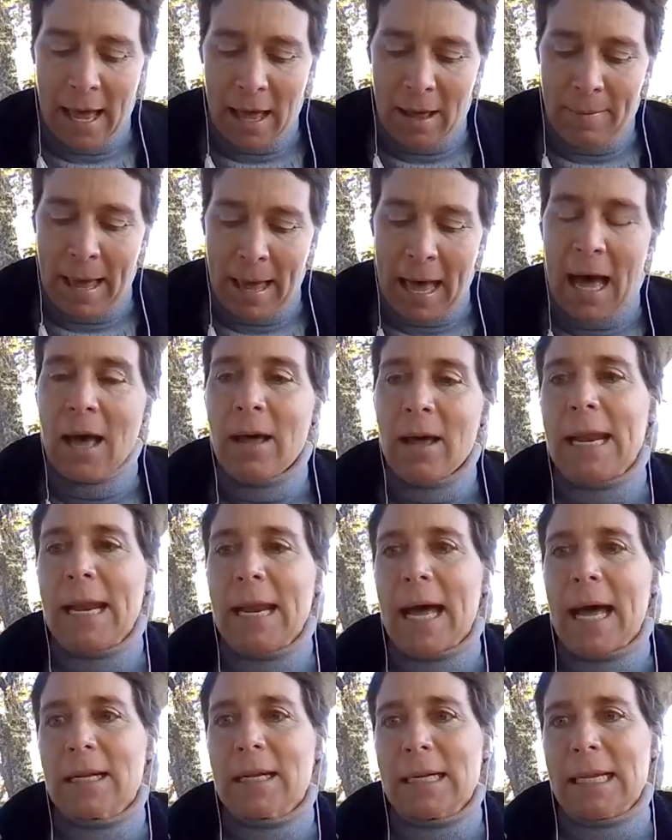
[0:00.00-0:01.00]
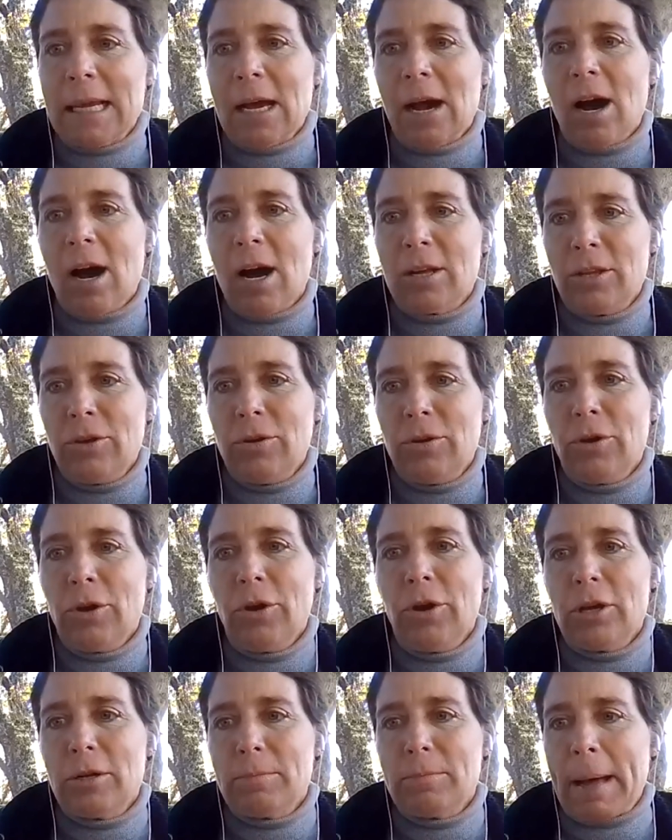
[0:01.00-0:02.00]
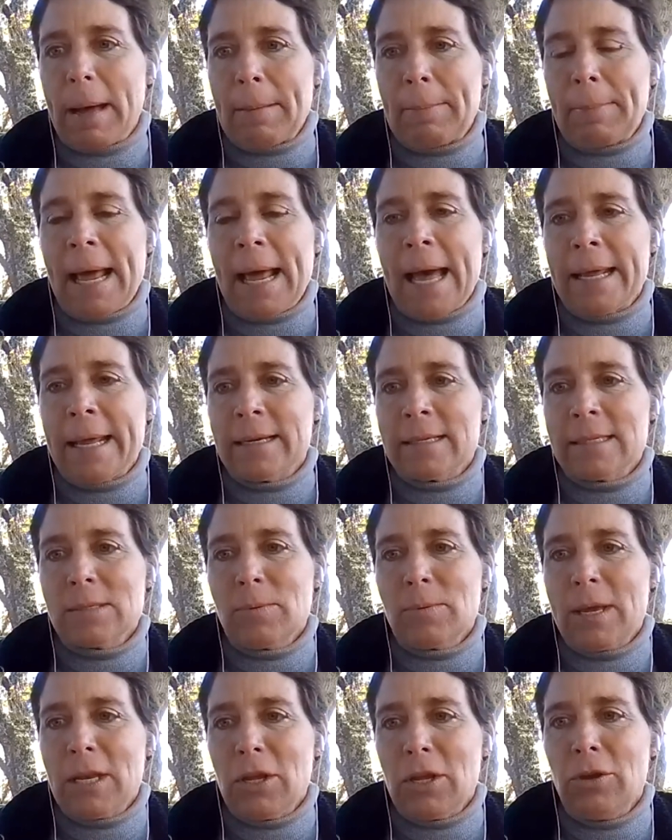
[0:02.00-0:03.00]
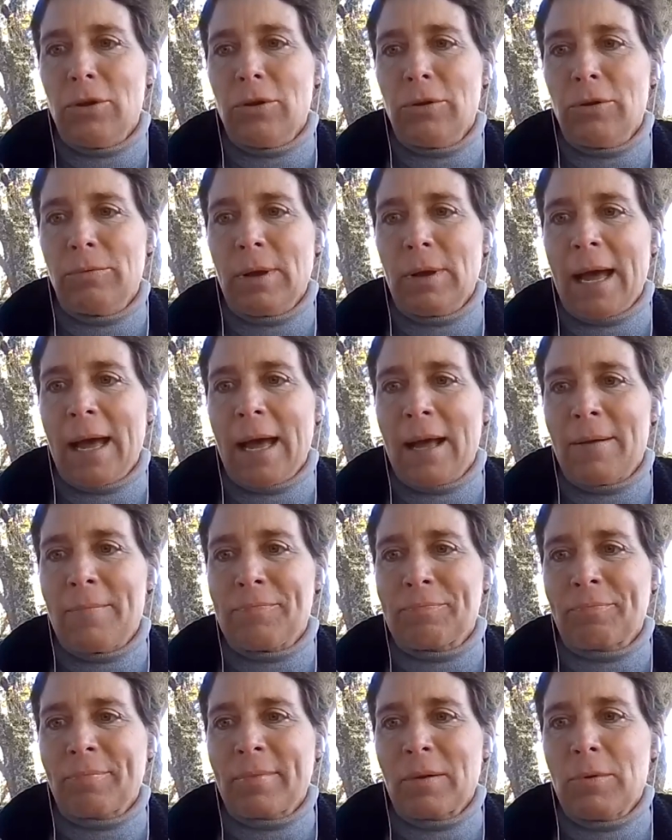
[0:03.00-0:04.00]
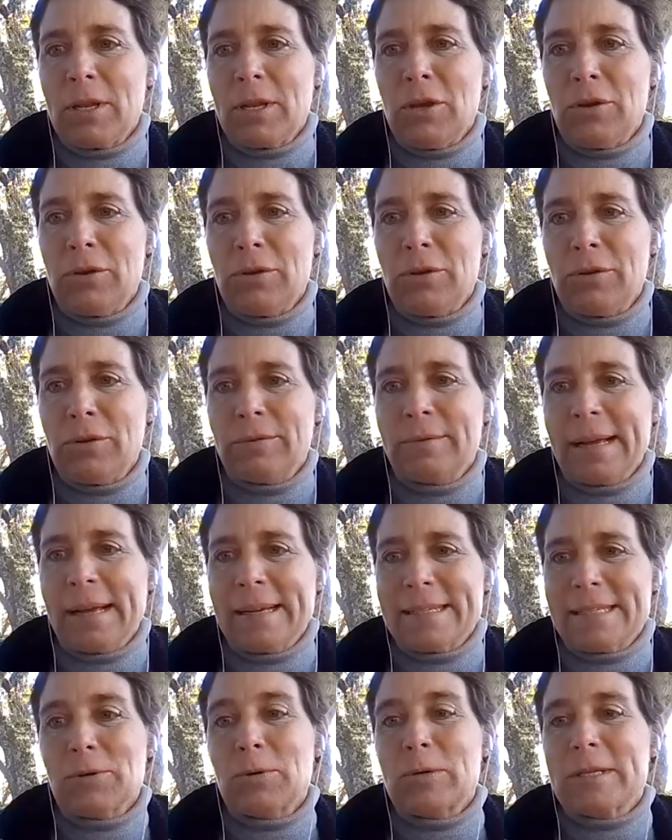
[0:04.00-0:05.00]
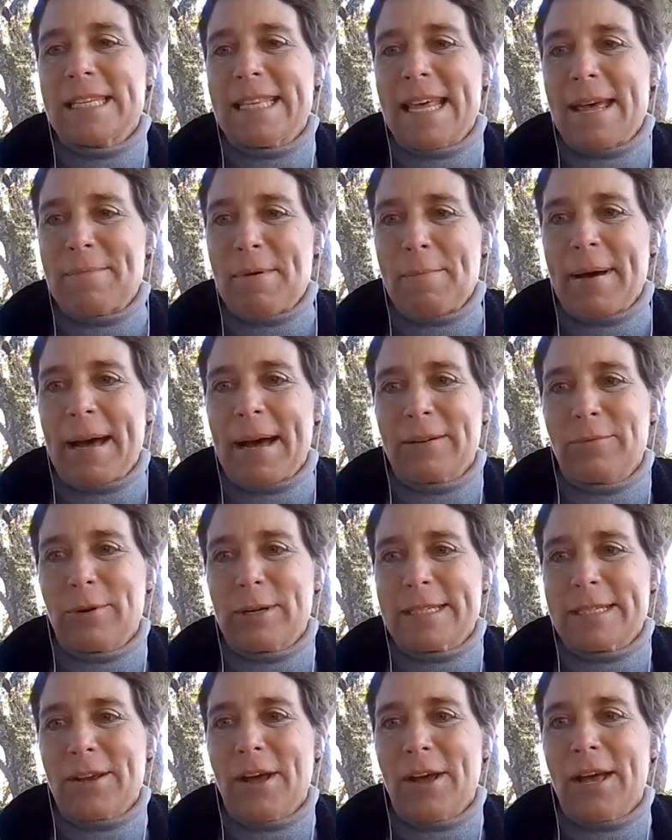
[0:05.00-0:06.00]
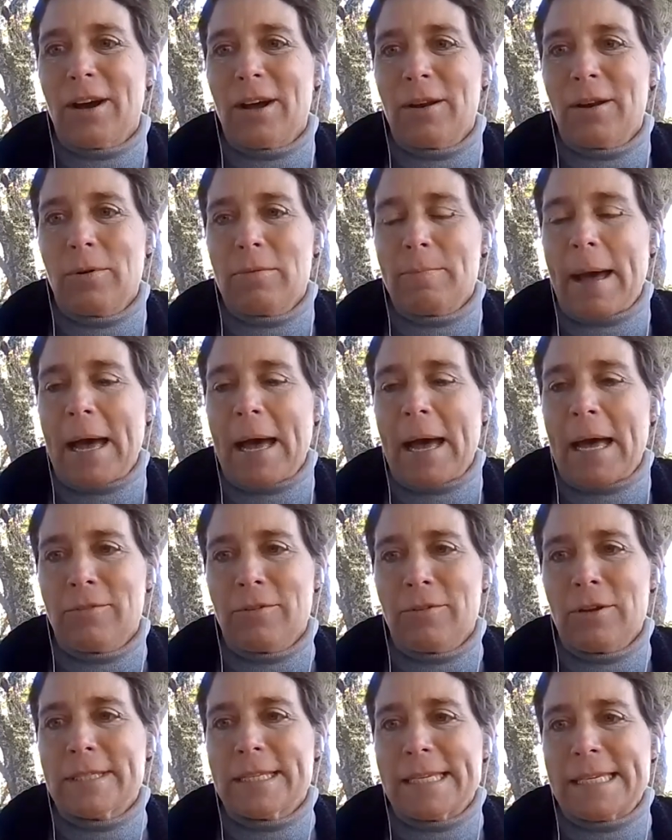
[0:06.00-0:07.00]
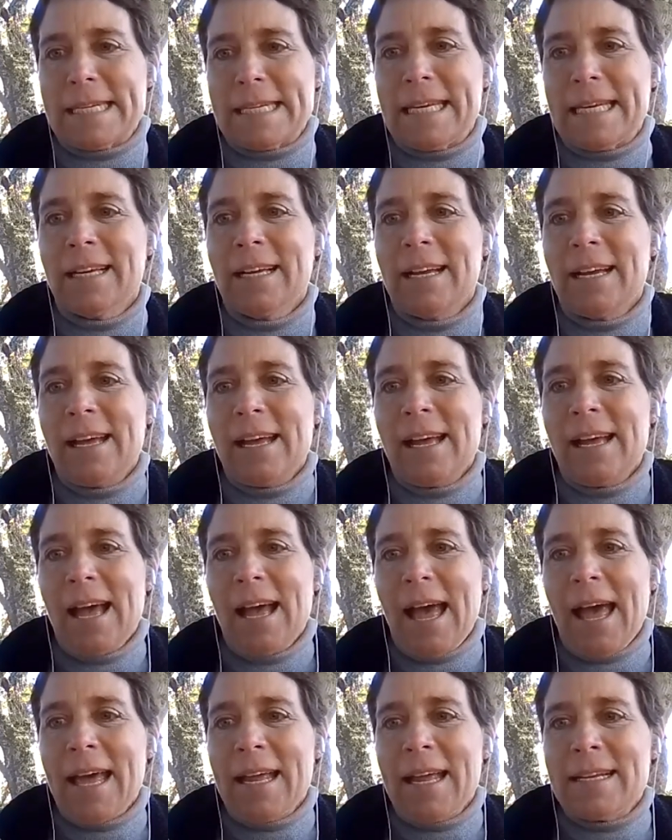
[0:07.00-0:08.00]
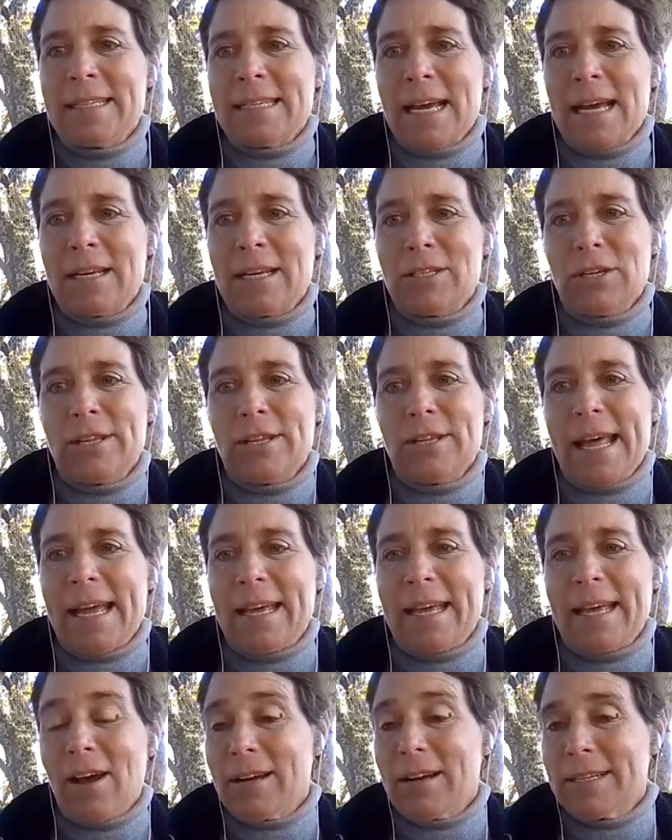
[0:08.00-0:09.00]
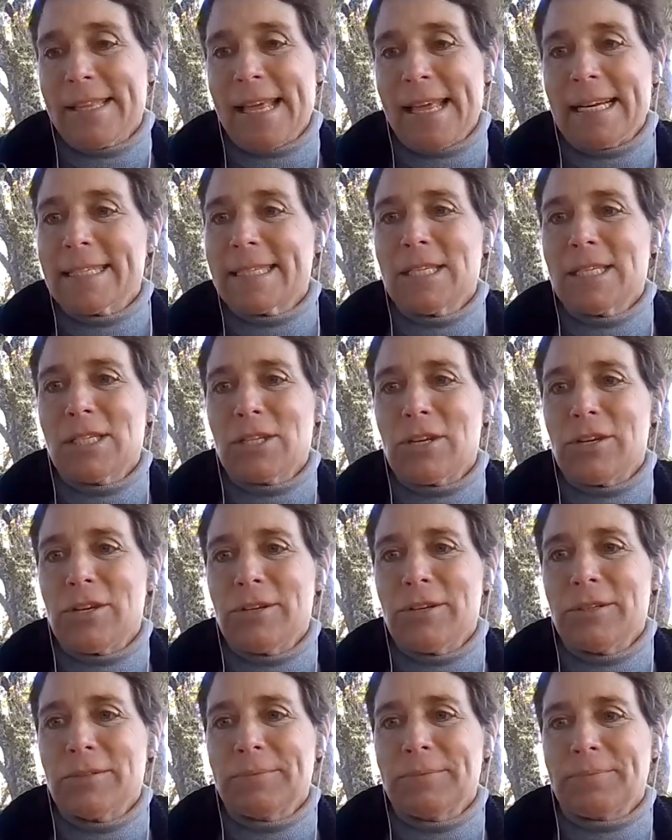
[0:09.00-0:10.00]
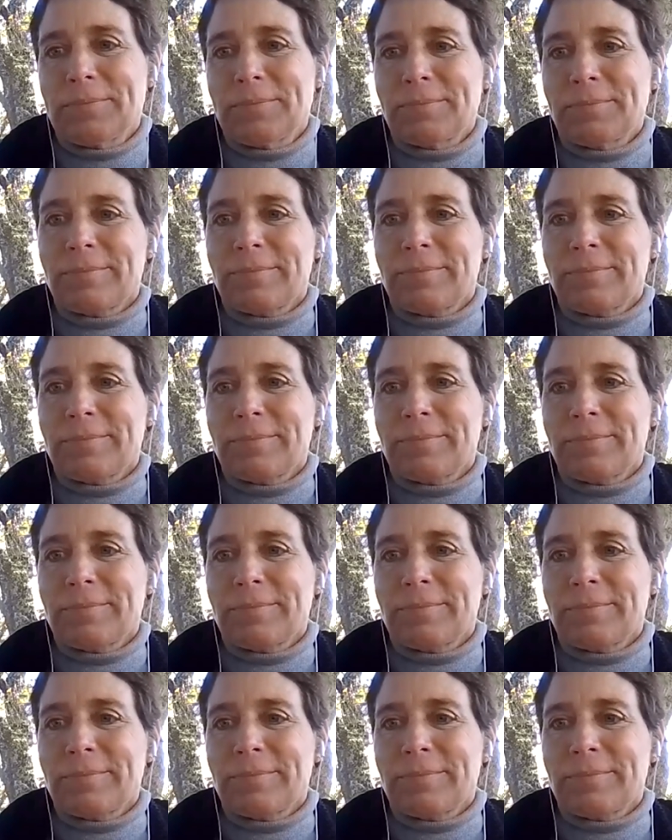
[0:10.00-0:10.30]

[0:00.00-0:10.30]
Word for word: Um, how loudly are you heard by planners when you um, when you talk to them about what's going on with biodiversity, and uh, do they uh, do they listen to you?